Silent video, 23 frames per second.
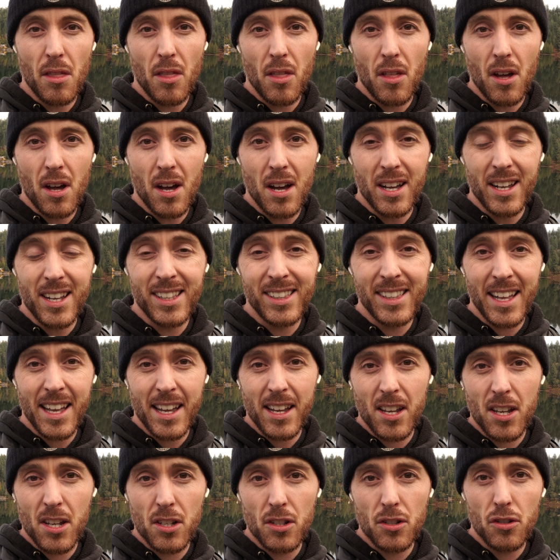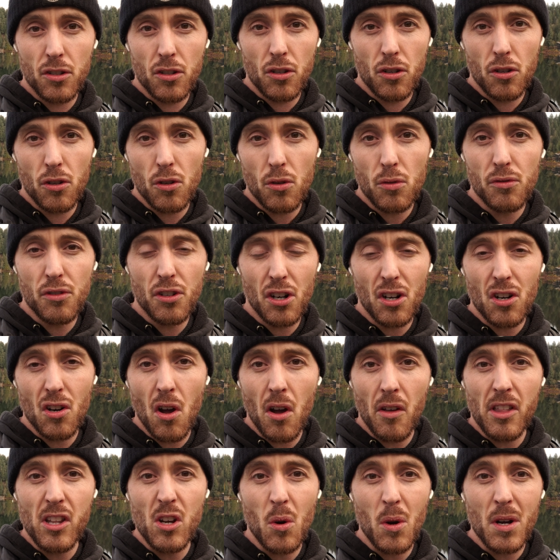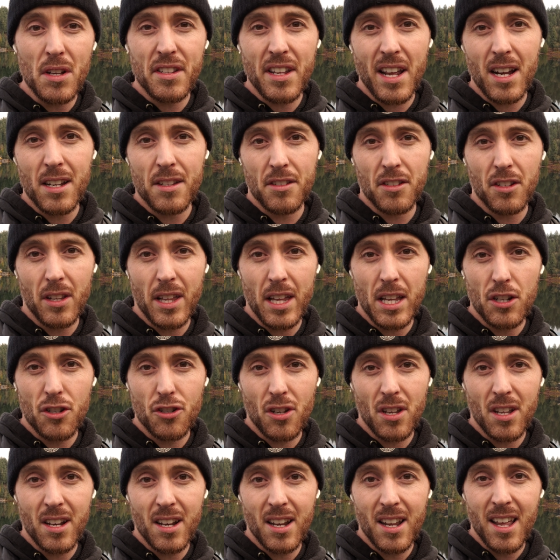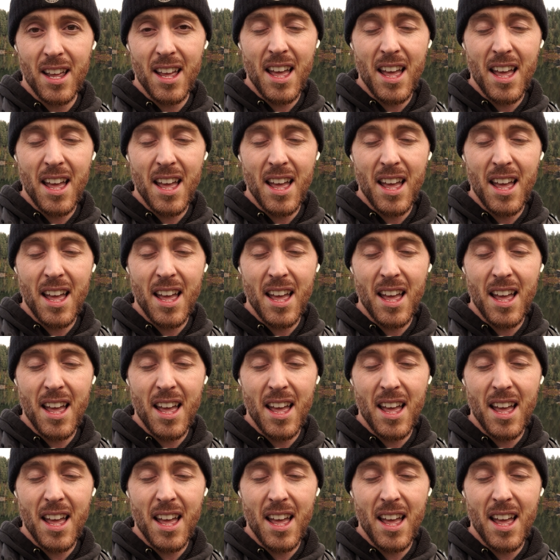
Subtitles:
the click to turn on the noise cancellation.